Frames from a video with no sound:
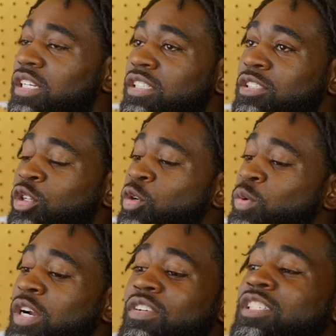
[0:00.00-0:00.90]
so
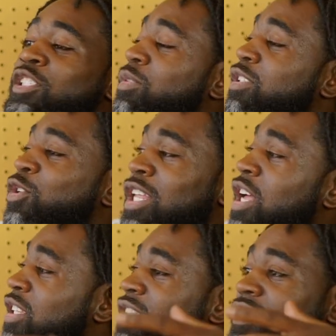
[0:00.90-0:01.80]
whatever he tells me to do, I,
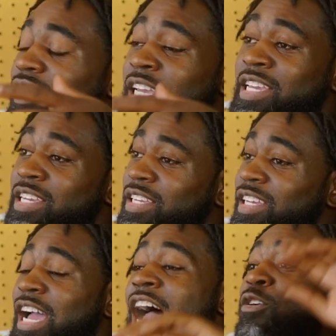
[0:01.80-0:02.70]
I listen. And
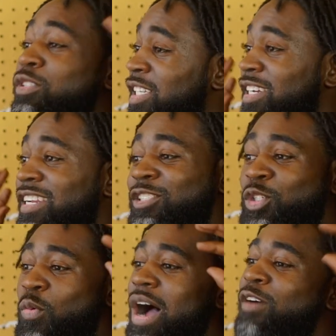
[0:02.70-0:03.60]
I was thinking that
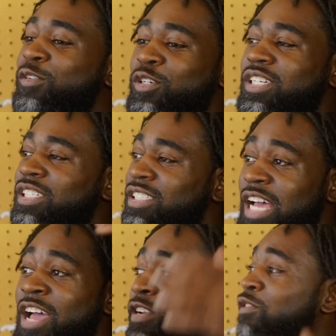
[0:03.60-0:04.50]
too. Why Florida? Because
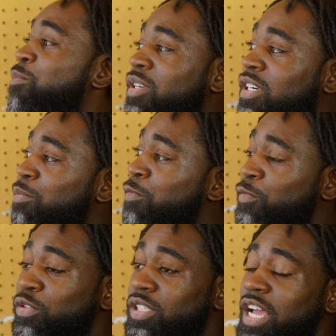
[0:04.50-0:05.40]
I have never been there
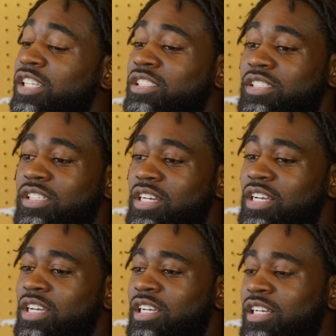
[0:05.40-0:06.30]
before last year.
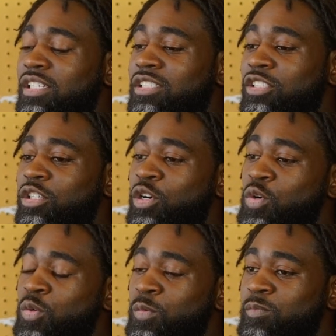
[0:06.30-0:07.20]
Okay.
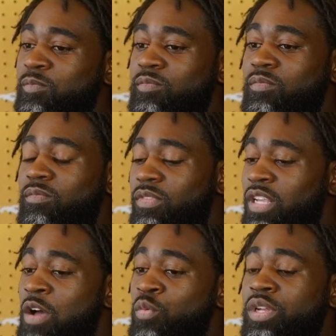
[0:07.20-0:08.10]
So
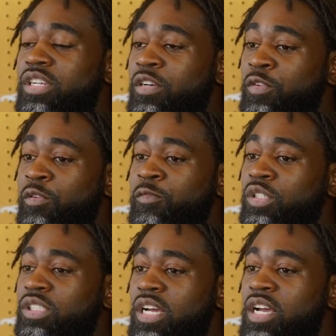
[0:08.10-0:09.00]
I went there for the
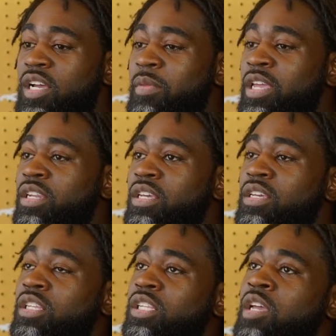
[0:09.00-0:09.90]
first time, and
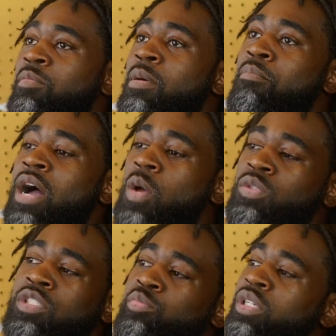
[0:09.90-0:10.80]
then like my mind
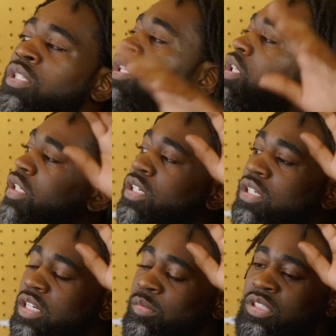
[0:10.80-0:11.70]
was completely clear.
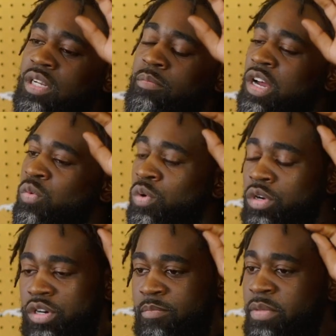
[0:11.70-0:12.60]
I'm sitting by the
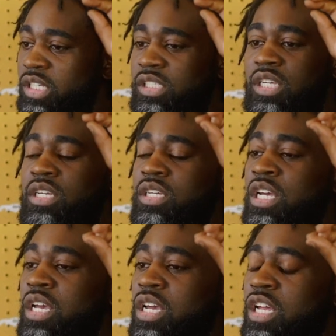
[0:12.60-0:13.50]
water, I'm meditating,
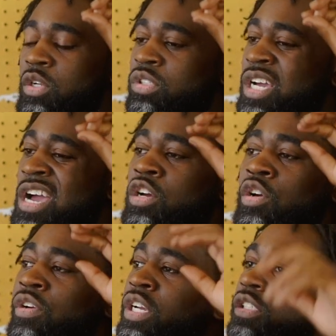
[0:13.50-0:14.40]
and it was like I could
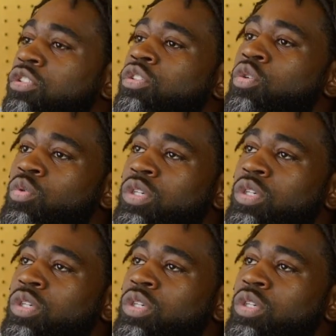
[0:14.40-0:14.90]
create so